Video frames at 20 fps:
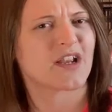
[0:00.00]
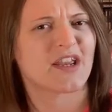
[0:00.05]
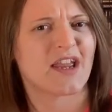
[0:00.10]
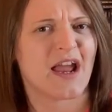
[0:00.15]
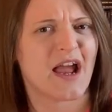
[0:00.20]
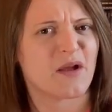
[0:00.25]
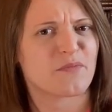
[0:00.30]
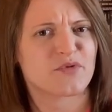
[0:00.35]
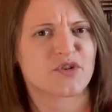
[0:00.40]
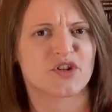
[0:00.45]
I
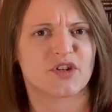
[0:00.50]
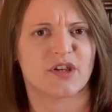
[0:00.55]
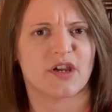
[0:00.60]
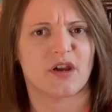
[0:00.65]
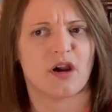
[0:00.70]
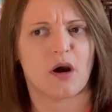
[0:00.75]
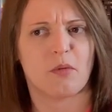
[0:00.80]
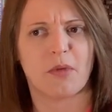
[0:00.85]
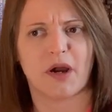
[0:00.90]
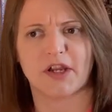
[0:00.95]
captured
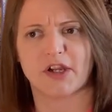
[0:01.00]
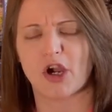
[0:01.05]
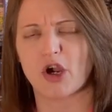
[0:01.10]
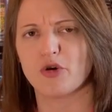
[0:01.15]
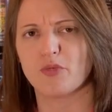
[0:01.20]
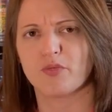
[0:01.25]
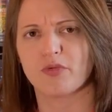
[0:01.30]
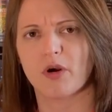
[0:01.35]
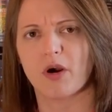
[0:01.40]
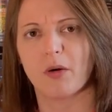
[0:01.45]
it on my
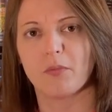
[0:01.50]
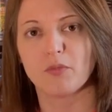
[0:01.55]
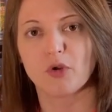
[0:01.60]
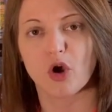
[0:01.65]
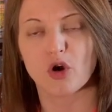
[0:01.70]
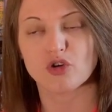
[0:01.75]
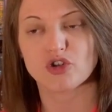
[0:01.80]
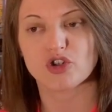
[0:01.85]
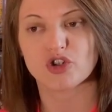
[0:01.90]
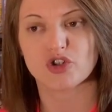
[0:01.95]
GoPro, I'm
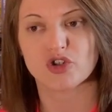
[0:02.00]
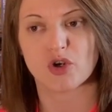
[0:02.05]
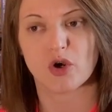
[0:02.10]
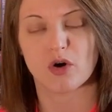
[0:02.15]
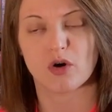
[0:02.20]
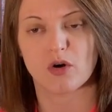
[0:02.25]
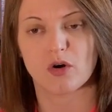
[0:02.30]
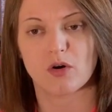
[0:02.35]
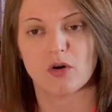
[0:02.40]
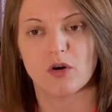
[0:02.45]
not
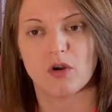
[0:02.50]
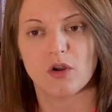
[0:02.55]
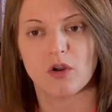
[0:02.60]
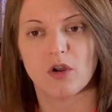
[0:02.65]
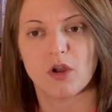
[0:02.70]
sure,